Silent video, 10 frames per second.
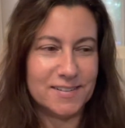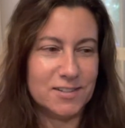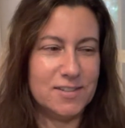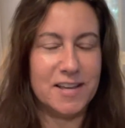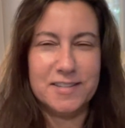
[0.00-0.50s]

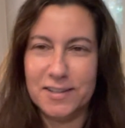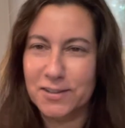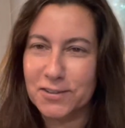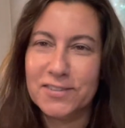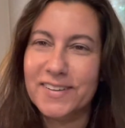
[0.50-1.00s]
testing
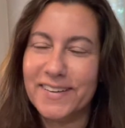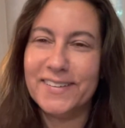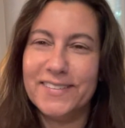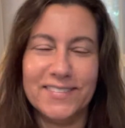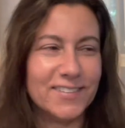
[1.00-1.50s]
your
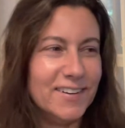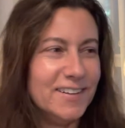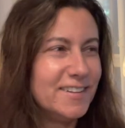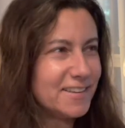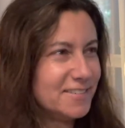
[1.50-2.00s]
skills or
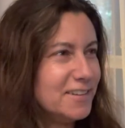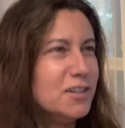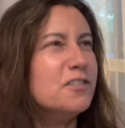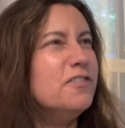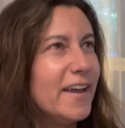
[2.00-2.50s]
testing
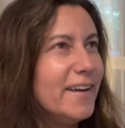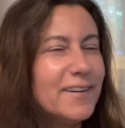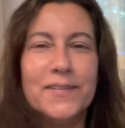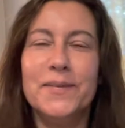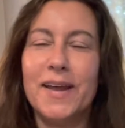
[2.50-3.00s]
your fate
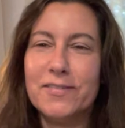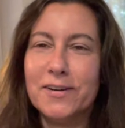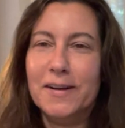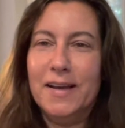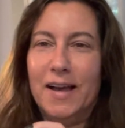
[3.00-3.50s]
or
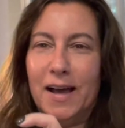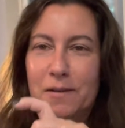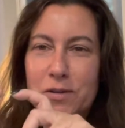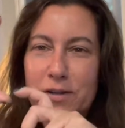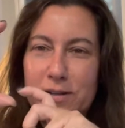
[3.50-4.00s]
whatever,
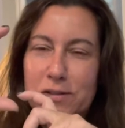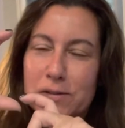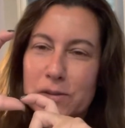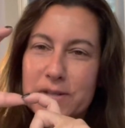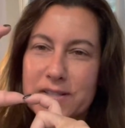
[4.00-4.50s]
you could do
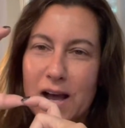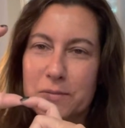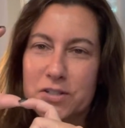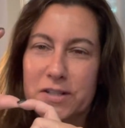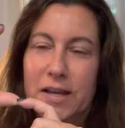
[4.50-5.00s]
Lewis
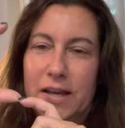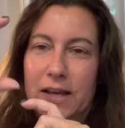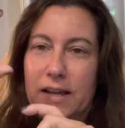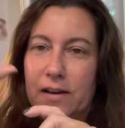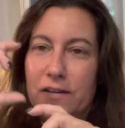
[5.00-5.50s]
option.
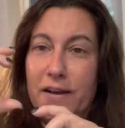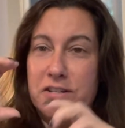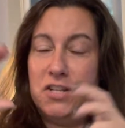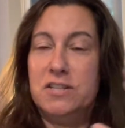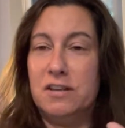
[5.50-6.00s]
Now, if I
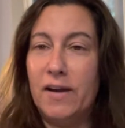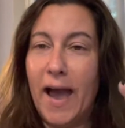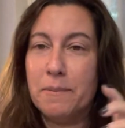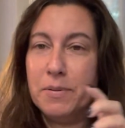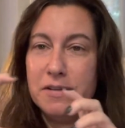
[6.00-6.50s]
just so
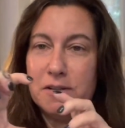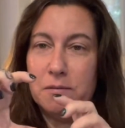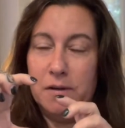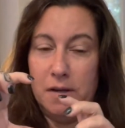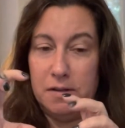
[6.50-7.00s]
happen to
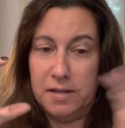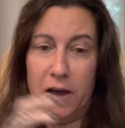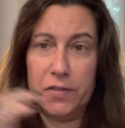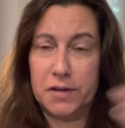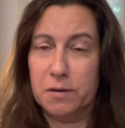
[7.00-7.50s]

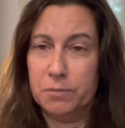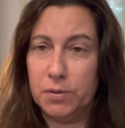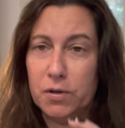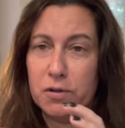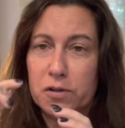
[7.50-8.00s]
tell the
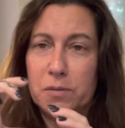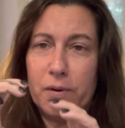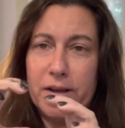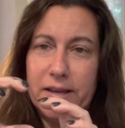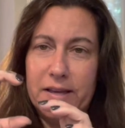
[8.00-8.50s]
computer to
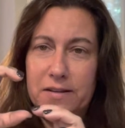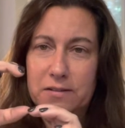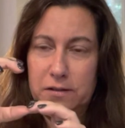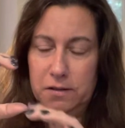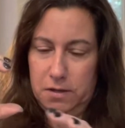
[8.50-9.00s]
break it
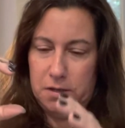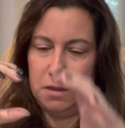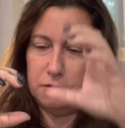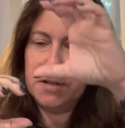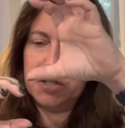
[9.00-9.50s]
into
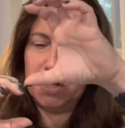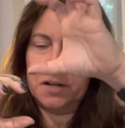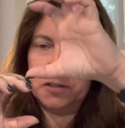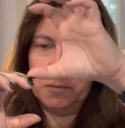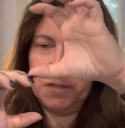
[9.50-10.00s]
3
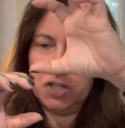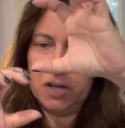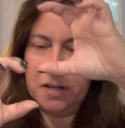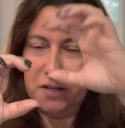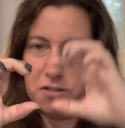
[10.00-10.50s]
chunks, so be
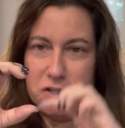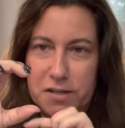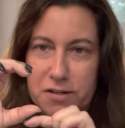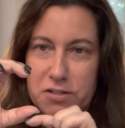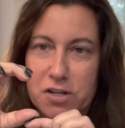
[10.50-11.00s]
chunk here,
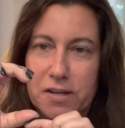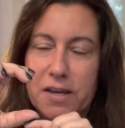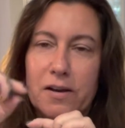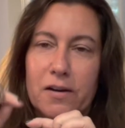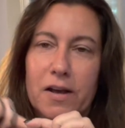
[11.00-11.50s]
chunk here, chunk
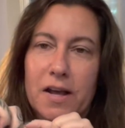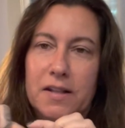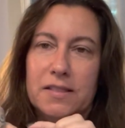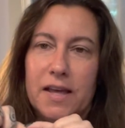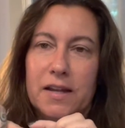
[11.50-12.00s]
here,
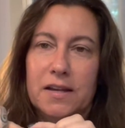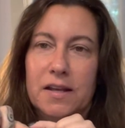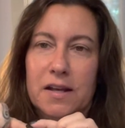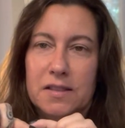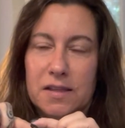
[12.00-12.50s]
then
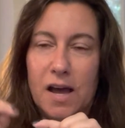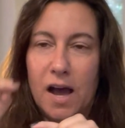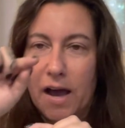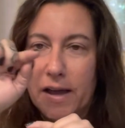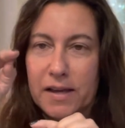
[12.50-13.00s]
the
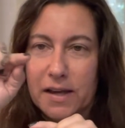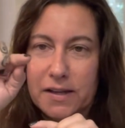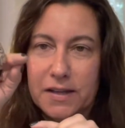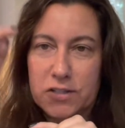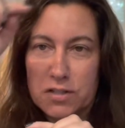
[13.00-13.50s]
high
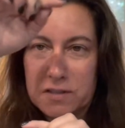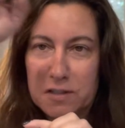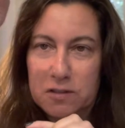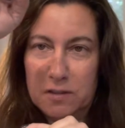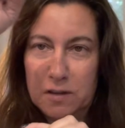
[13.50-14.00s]
at each of
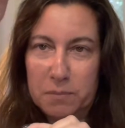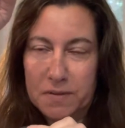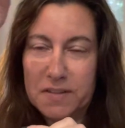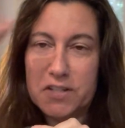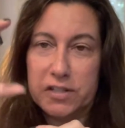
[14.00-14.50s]
these
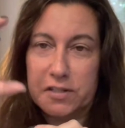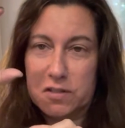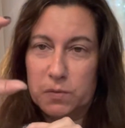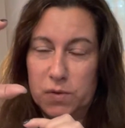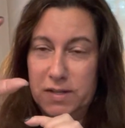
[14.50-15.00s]

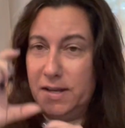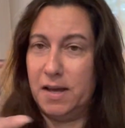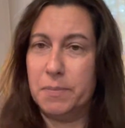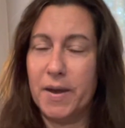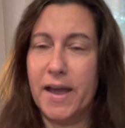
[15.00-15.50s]
positions would get
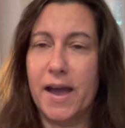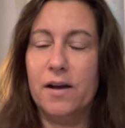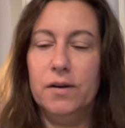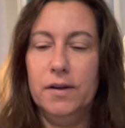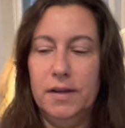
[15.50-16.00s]
a
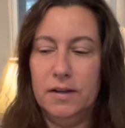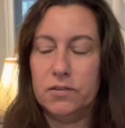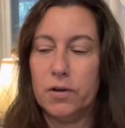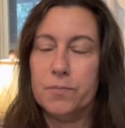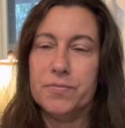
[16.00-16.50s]
payout.
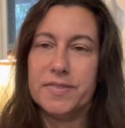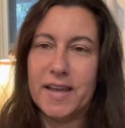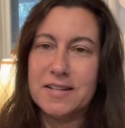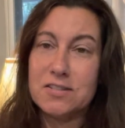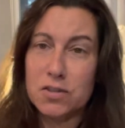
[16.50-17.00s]
So
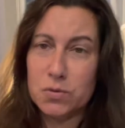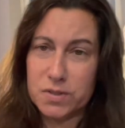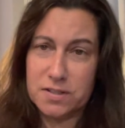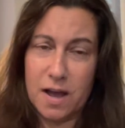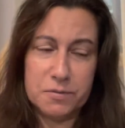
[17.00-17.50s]
that's
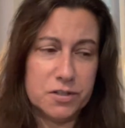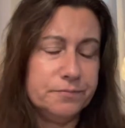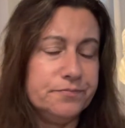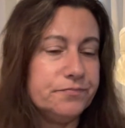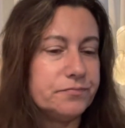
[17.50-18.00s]
Lewis
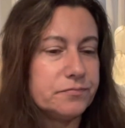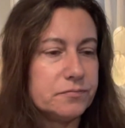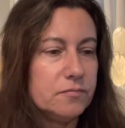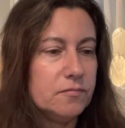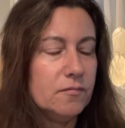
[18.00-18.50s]
option.
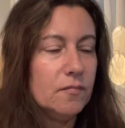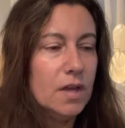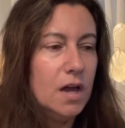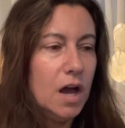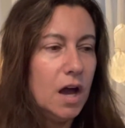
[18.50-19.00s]

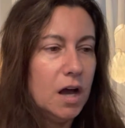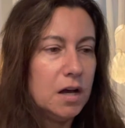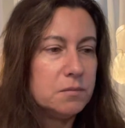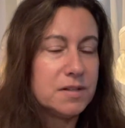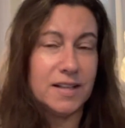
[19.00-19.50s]

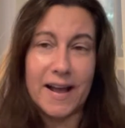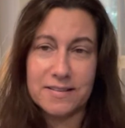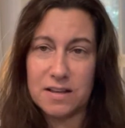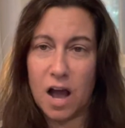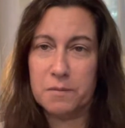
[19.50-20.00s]

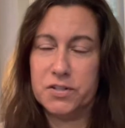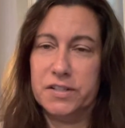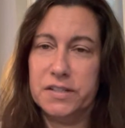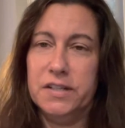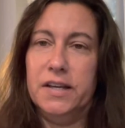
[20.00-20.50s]
Class
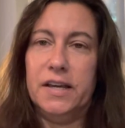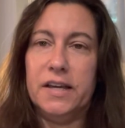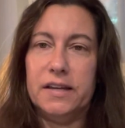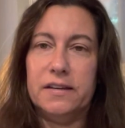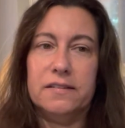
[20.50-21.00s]
option
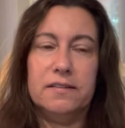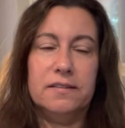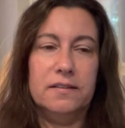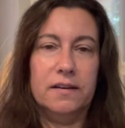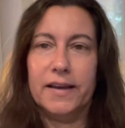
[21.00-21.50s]

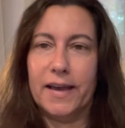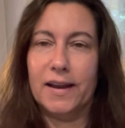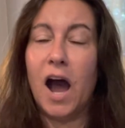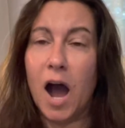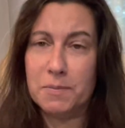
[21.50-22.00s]
is,
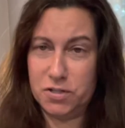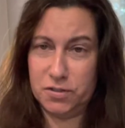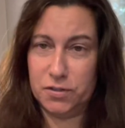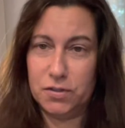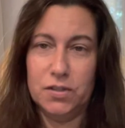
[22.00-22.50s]
again,
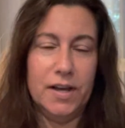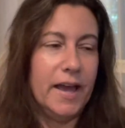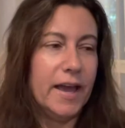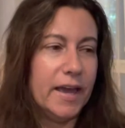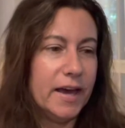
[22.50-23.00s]
optional,
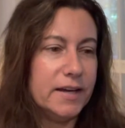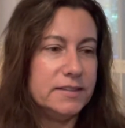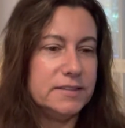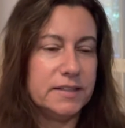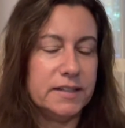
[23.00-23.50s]

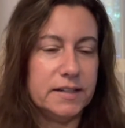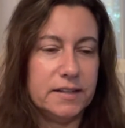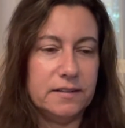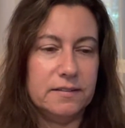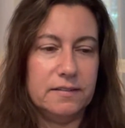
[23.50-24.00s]
and it
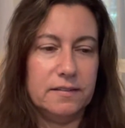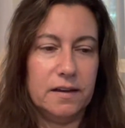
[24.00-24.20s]
is